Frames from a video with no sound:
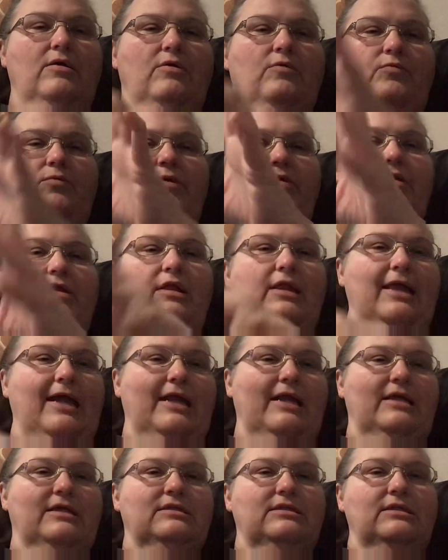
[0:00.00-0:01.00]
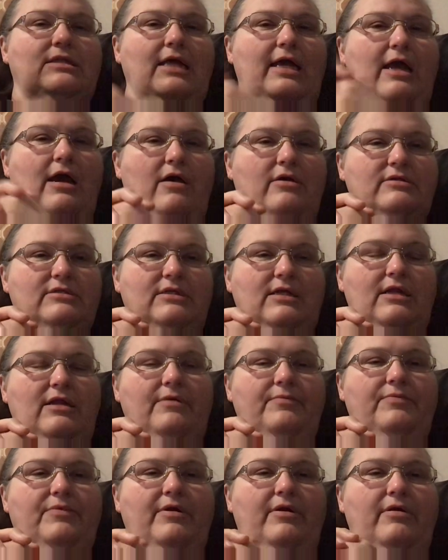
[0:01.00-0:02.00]
When the ladies, they all set
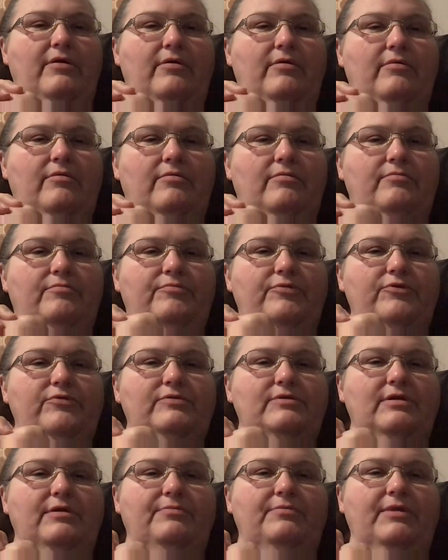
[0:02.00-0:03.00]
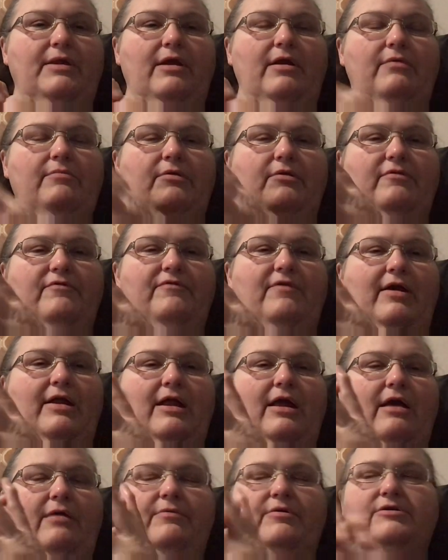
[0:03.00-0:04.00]
up their booths up there, I'm going to find
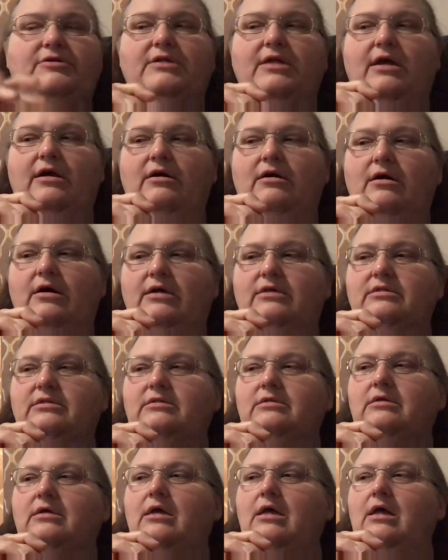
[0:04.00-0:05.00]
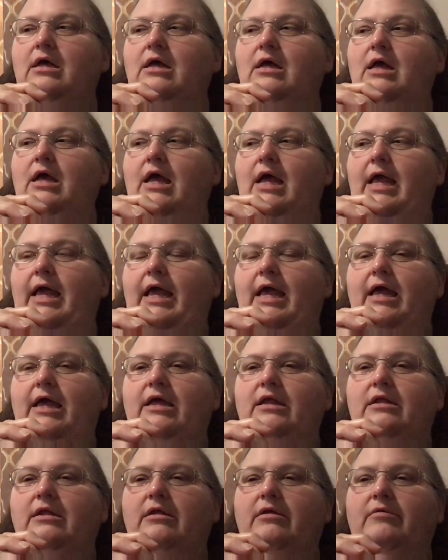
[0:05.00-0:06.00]
out how much that costs
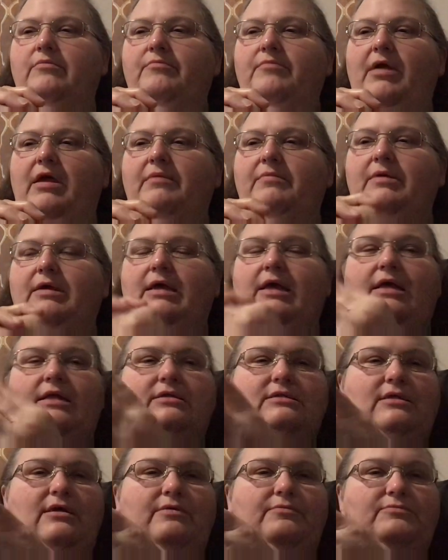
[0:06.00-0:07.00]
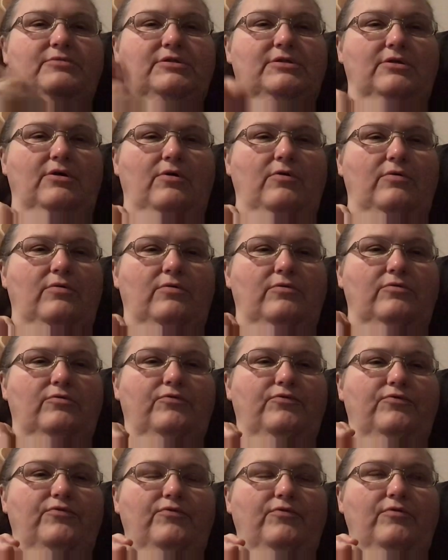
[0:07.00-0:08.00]
and maybe get some sold
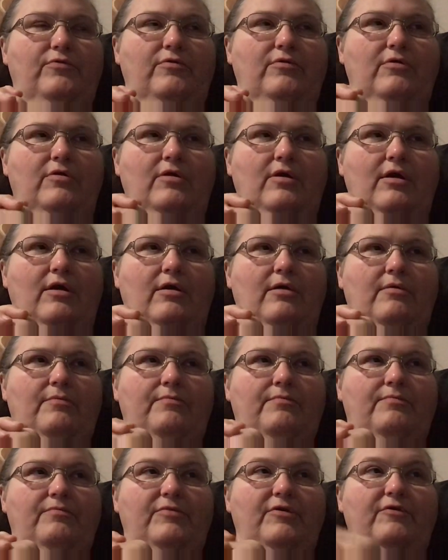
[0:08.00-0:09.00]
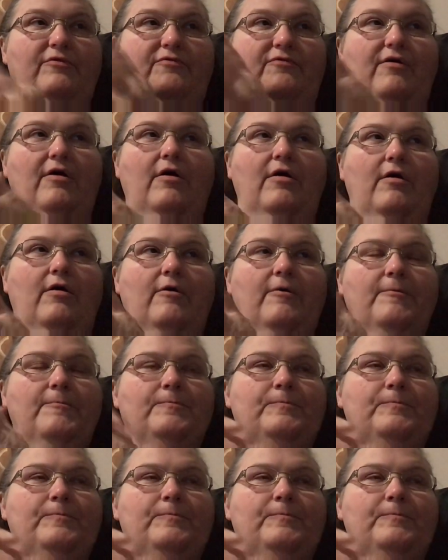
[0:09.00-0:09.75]
for the fall.